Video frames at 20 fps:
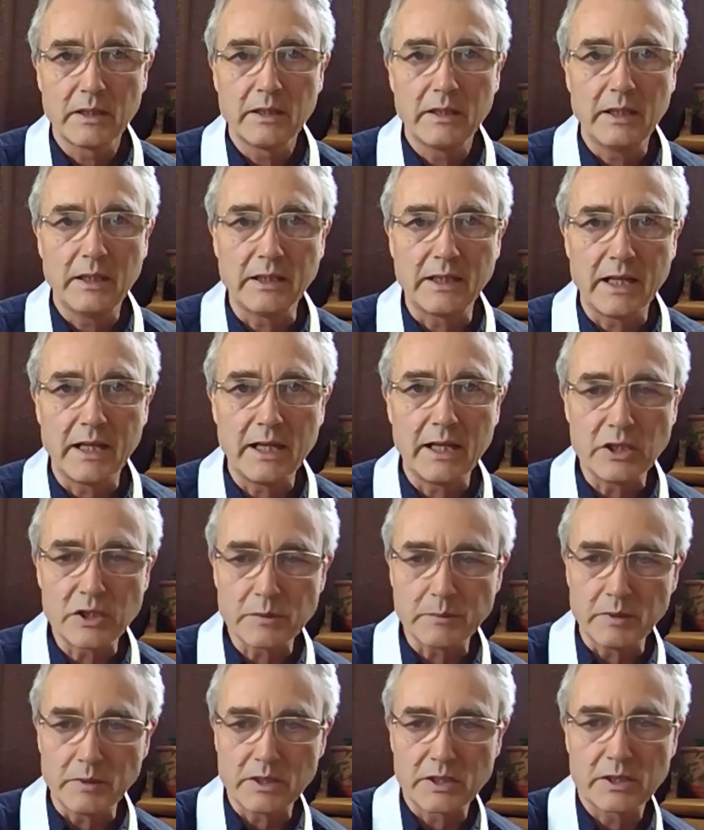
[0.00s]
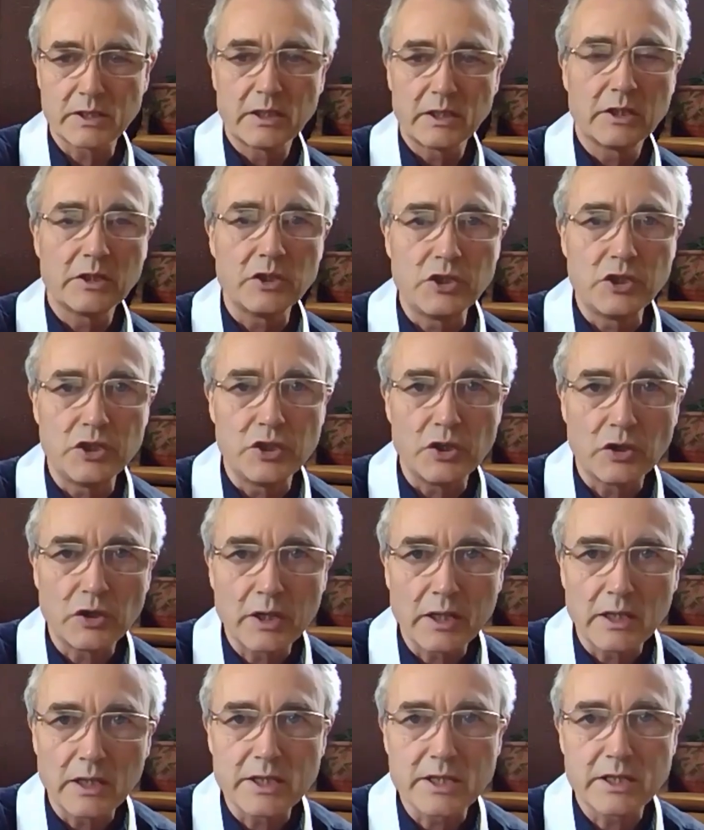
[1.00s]
Engagement,
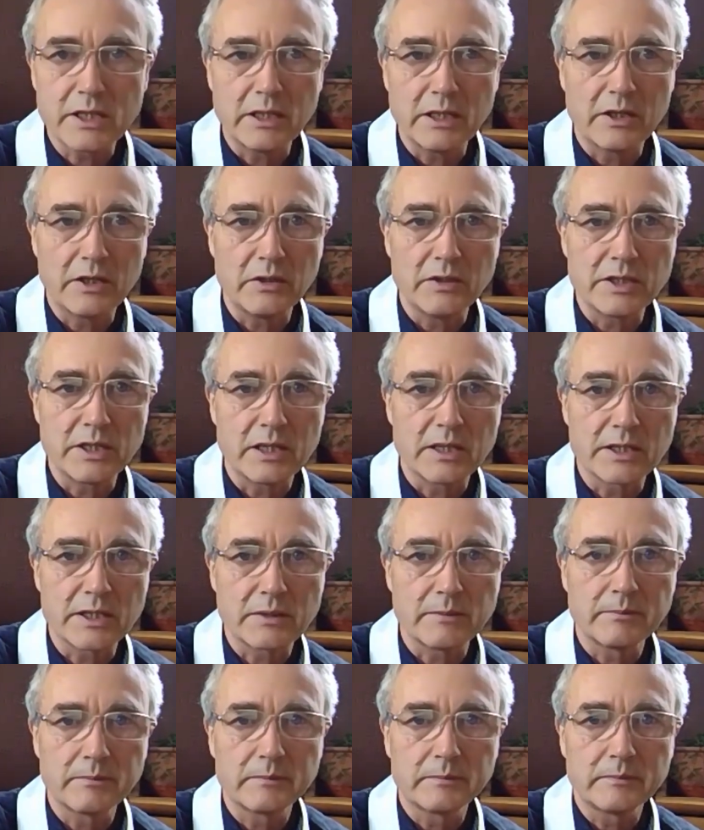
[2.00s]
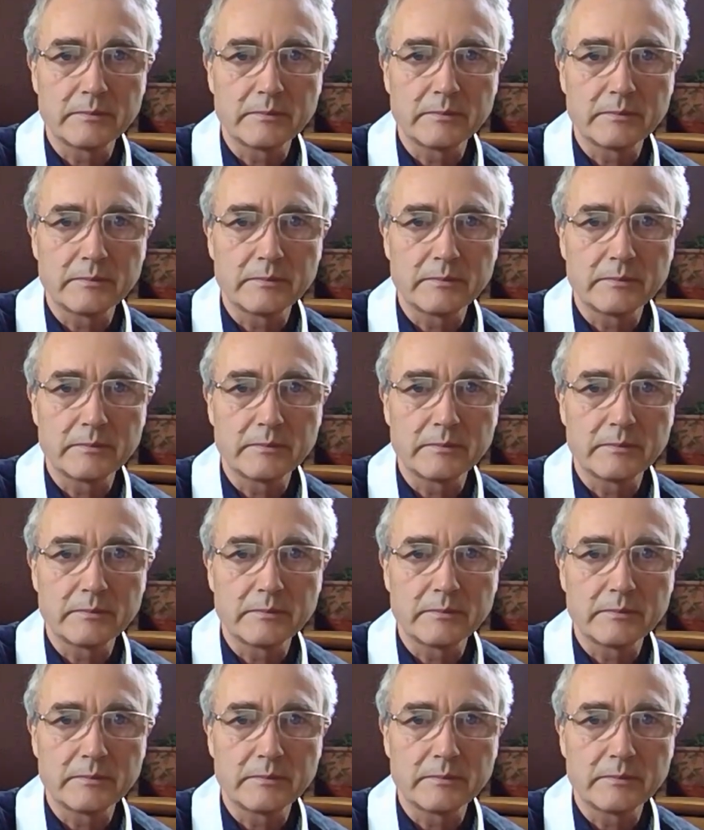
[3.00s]
joyous enthusiasm.